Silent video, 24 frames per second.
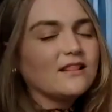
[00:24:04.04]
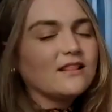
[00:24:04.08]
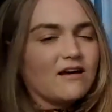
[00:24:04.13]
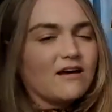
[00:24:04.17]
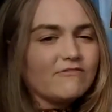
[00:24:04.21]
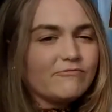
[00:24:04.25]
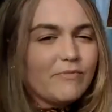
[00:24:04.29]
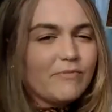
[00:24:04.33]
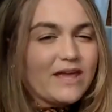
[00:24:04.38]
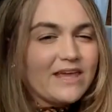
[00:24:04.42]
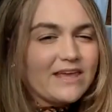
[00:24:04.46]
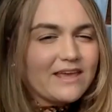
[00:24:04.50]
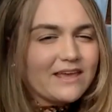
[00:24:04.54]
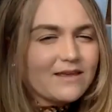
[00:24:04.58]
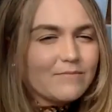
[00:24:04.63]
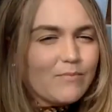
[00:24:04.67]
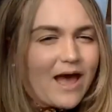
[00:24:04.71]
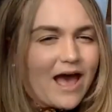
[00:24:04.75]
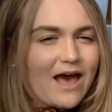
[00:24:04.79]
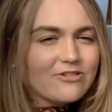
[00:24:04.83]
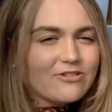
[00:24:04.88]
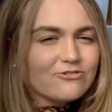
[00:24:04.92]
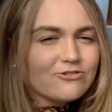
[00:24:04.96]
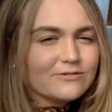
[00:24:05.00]
love making
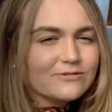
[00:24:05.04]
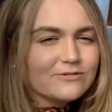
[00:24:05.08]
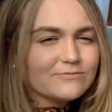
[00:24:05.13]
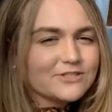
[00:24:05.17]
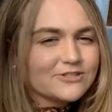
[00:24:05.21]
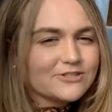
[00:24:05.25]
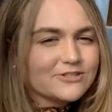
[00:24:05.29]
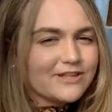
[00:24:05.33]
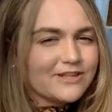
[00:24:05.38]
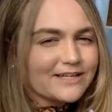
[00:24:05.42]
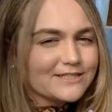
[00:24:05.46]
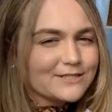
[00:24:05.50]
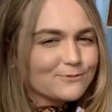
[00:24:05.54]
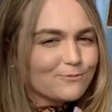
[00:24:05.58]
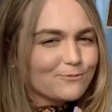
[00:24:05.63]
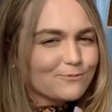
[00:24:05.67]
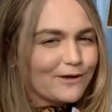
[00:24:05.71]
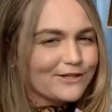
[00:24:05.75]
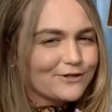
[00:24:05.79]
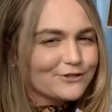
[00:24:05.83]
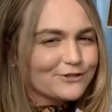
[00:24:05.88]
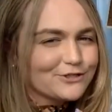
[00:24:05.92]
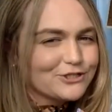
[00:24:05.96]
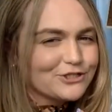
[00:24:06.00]
bathrooms, so that's why
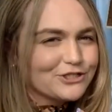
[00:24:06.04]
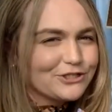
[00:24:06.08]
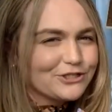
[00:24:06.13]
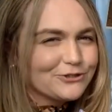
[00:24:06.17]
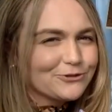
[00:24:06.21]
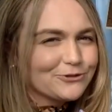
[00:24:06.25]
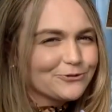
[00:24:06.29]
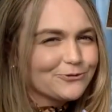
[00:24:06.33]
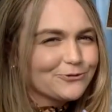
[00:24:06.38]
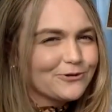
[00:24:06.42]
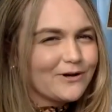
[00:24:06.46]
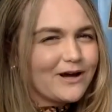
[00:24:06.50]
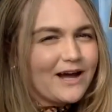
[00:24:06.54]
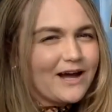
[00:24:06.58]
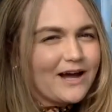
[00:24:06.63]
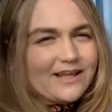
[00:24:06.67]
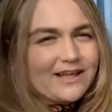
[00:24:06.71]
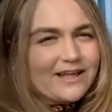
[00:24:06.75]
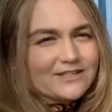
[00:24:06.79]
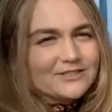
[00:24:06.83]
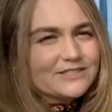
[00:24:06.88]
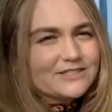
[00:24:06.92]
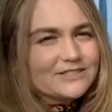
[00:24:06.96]
there's two. I like